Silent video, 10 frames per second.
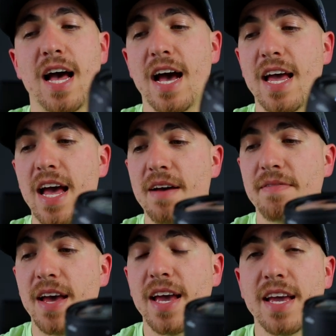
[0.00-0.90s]
I
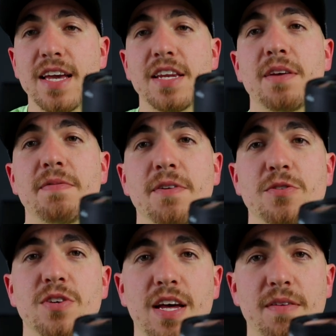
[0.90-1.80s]
have a ND
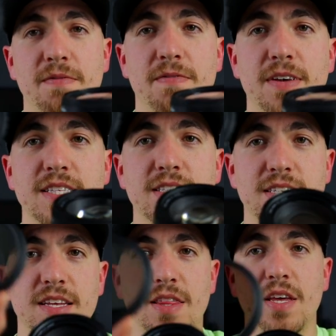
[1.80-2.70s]
filter that
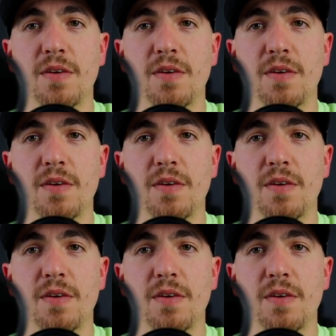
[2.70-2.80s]
fits the